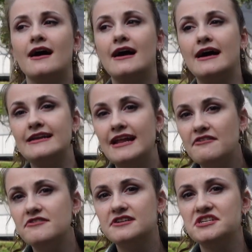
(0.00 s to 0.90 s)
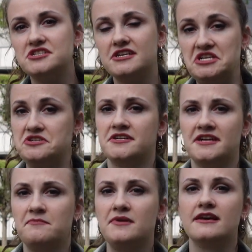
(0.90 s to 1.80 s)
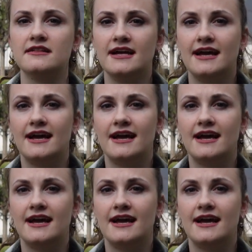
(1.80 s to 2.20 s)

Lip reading: An average internet bill